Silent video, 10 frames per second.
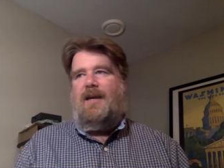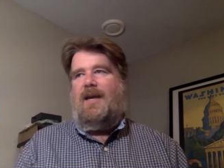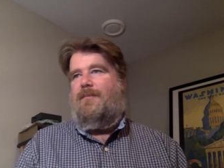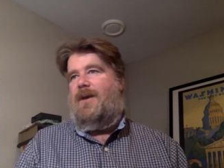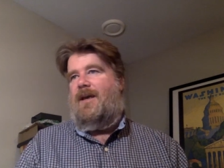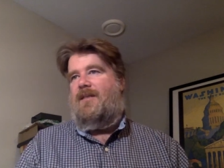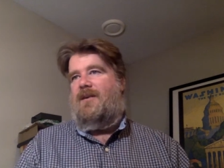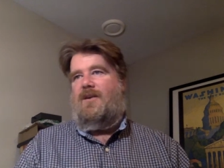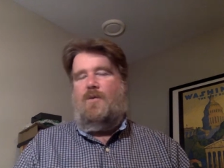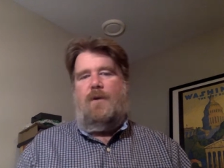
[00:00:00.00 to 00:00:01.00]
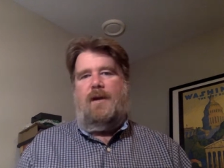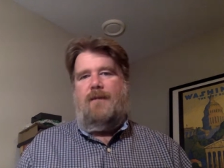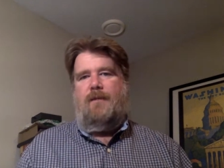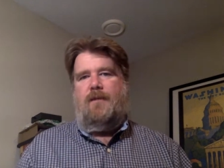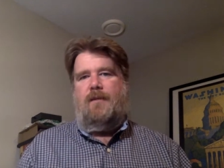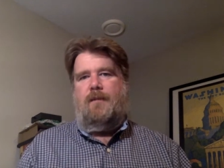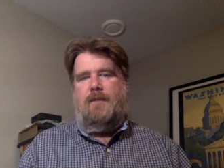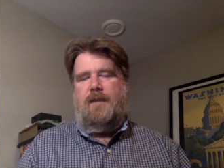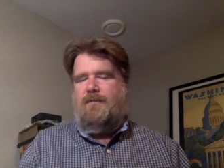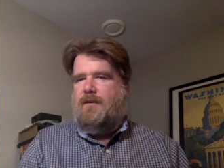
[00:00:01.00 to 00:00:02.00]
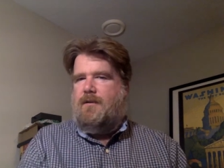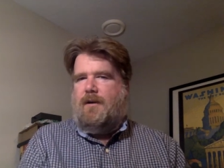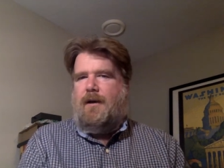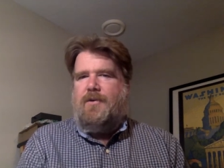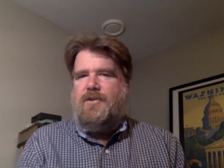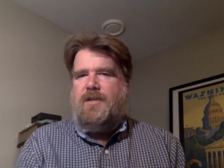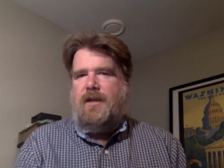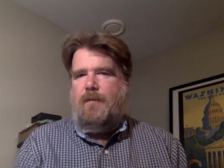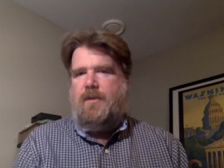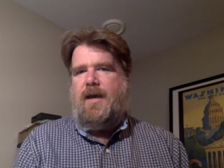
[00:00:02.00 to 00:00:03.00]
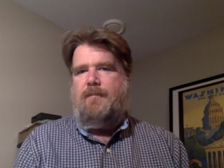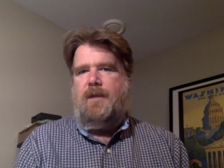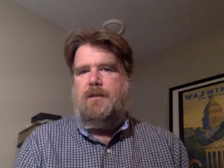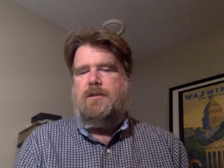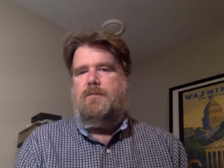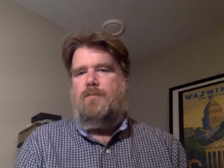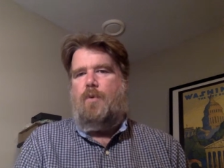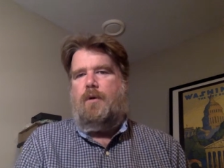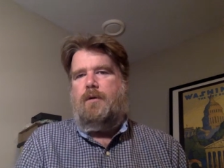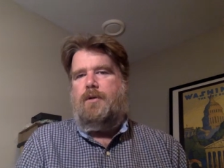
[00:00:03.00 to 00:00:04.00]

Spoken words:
and may think you want everything, but even understanding what that means is important.